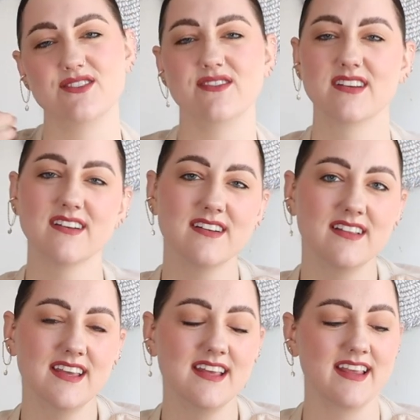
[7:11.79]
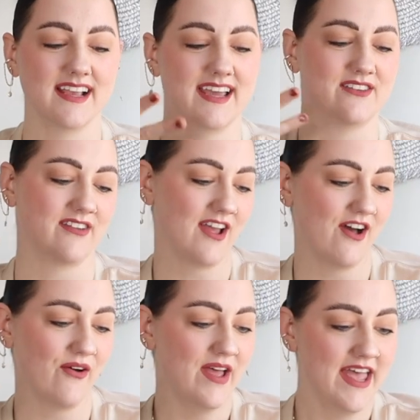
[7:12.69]
too girly like I don't
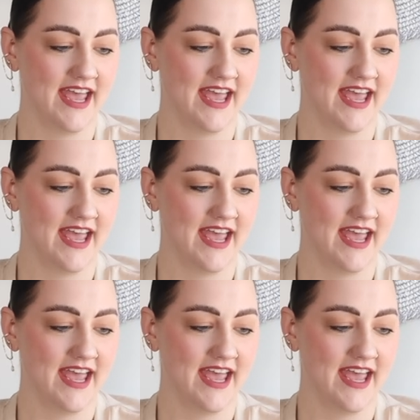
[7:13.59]
know